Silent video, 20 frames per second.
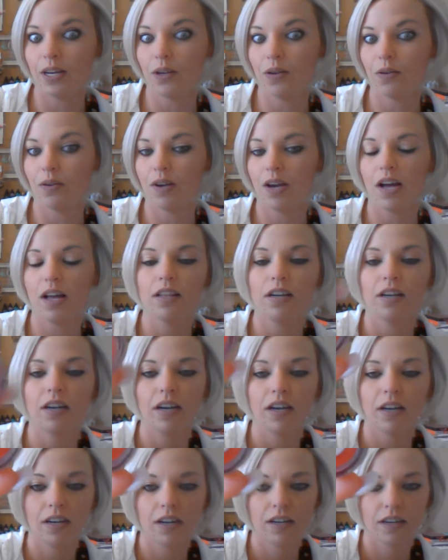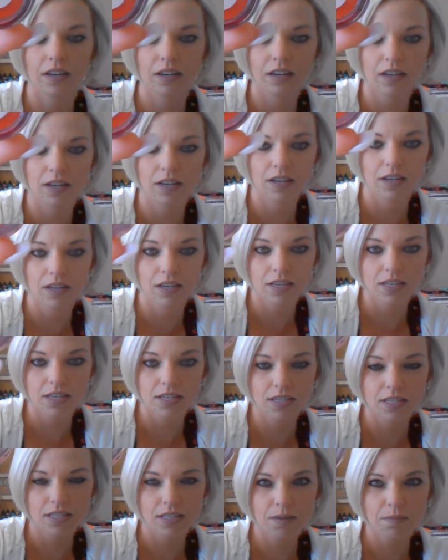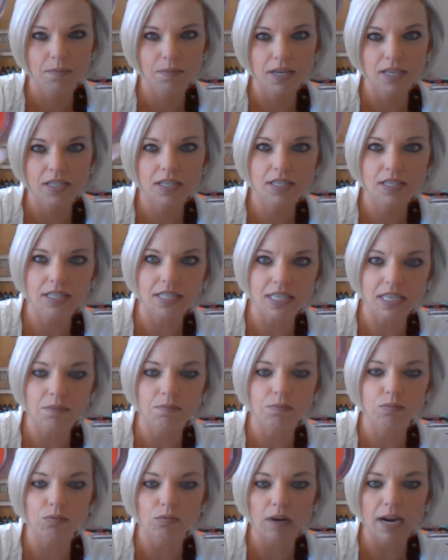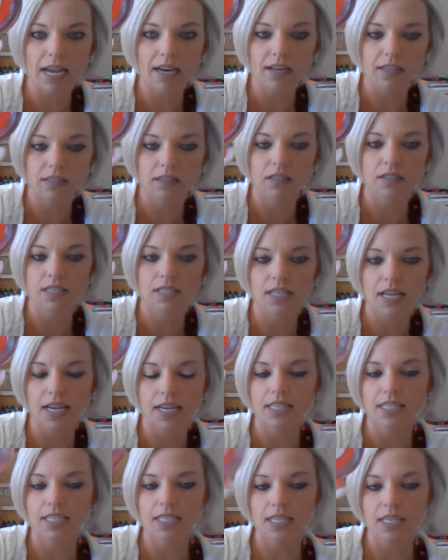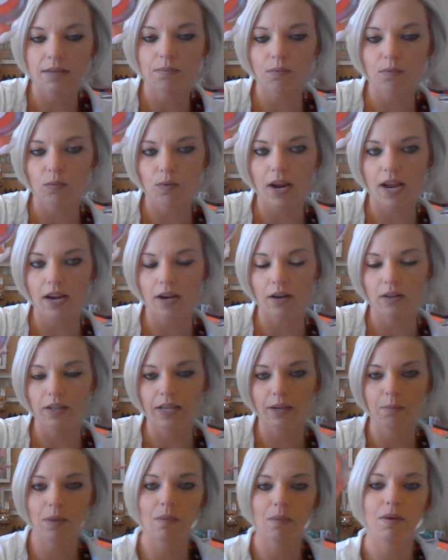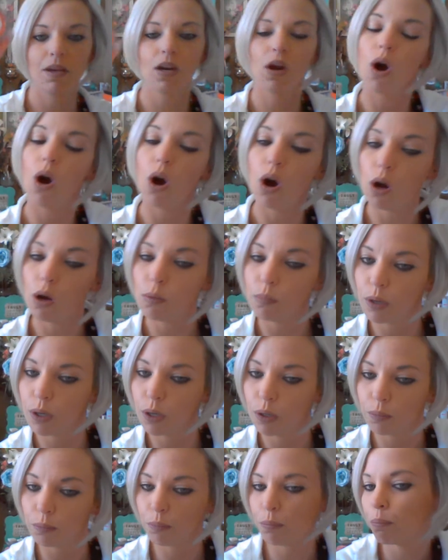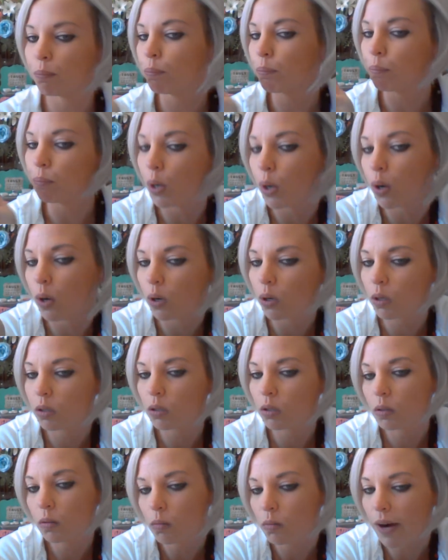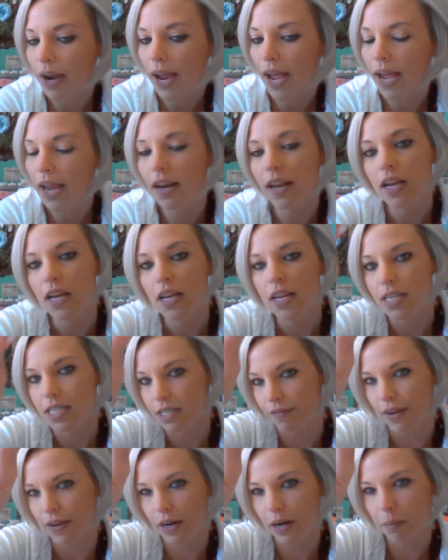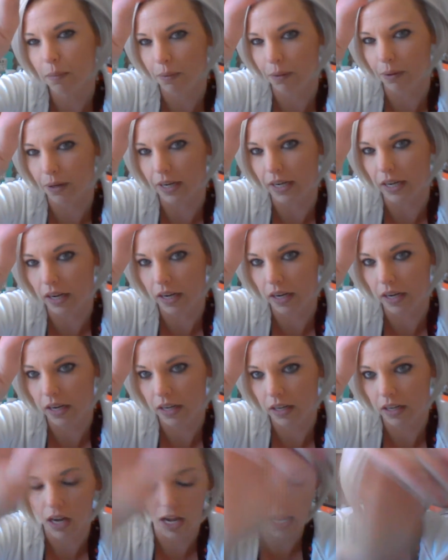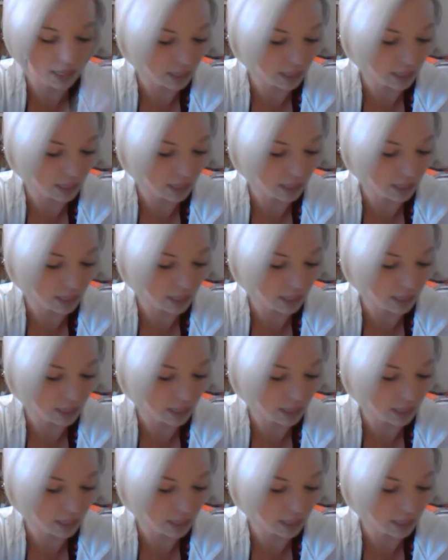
cute color. It's a, it's a deep red. It looks like a deep red, like maybe an auburn burnt red. It's very pretty. I